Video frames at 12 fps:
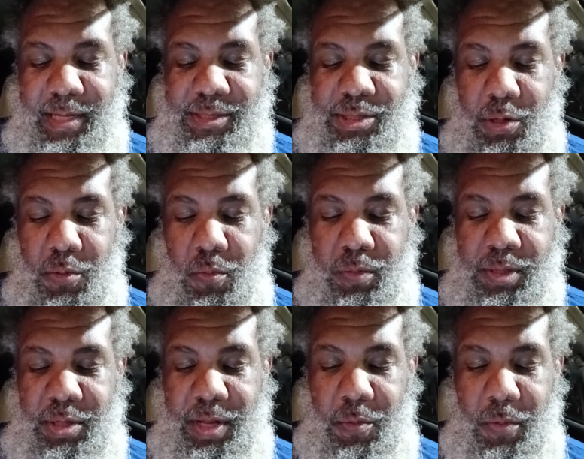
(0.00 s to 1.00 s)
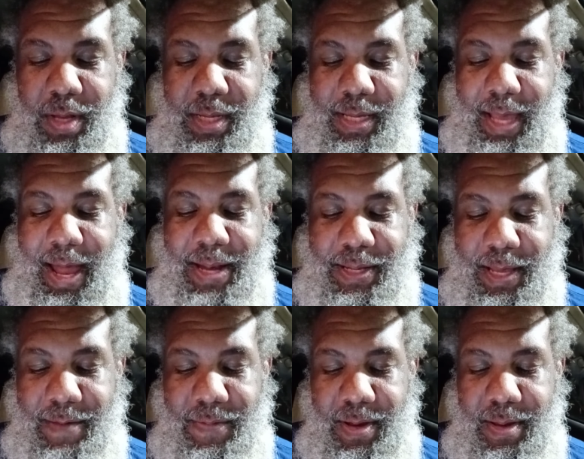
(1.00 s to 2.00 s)
So they went and got
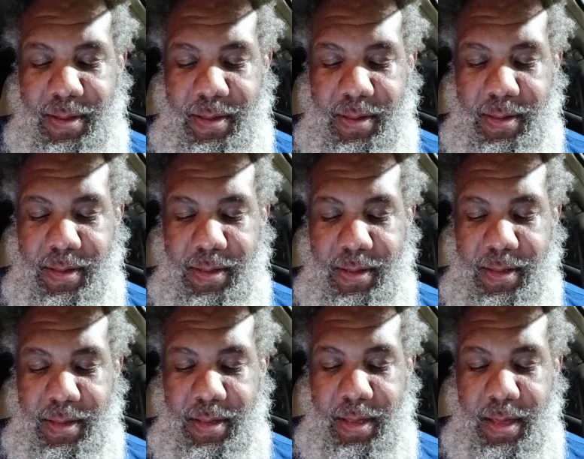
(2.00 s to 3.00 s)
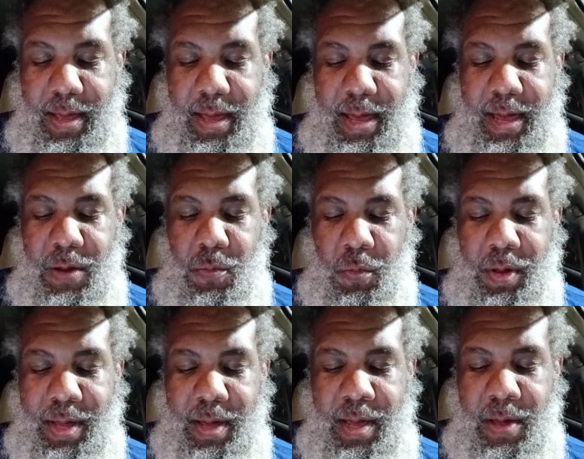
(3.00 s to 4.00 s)
David. And
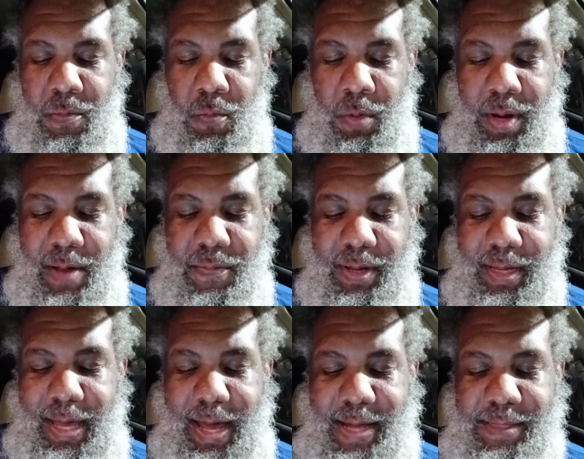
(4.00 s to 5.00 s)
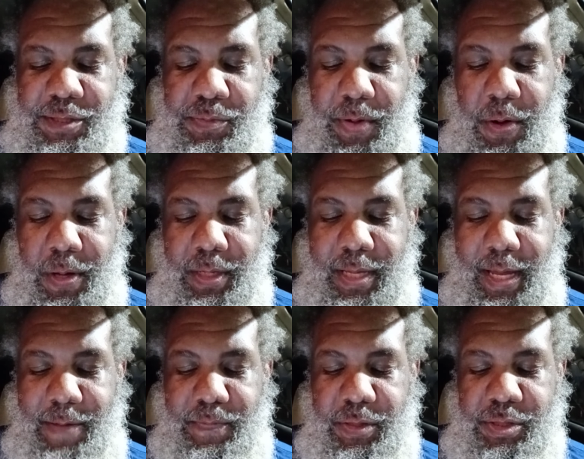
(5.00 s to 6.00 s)
whenever God's spirit
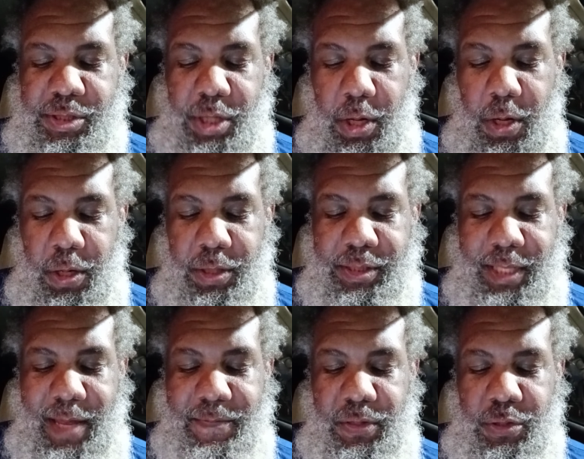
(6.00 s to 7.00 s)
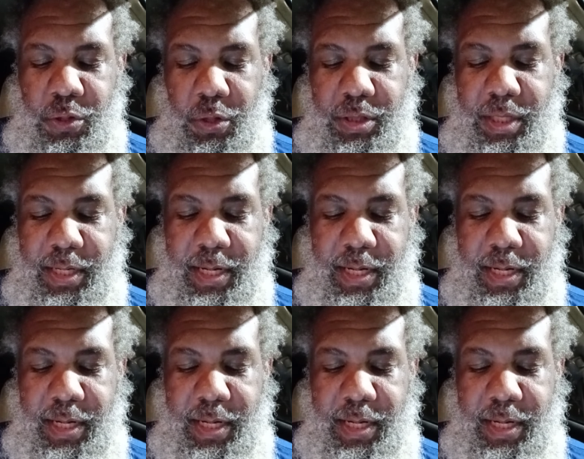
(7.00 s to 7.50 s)
came to Saul, David took the